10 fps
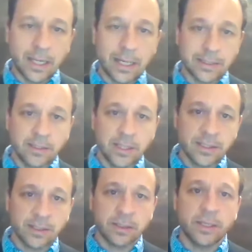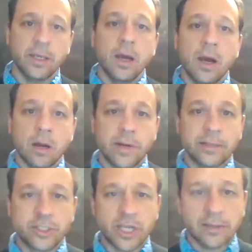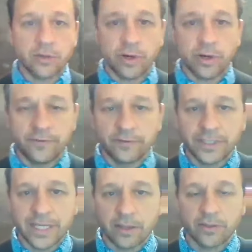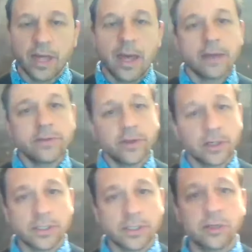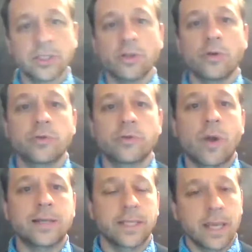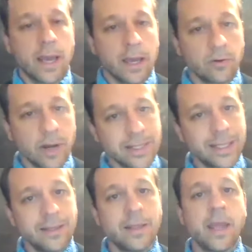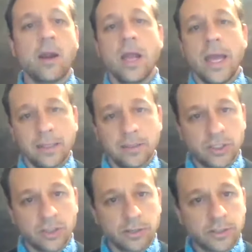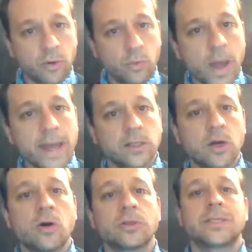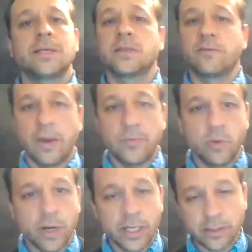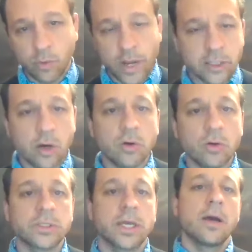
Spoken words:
statistically around January 15th. And then they're going to start slowly rising. And right then and there, it starts the wet cold season. February is a wet cold.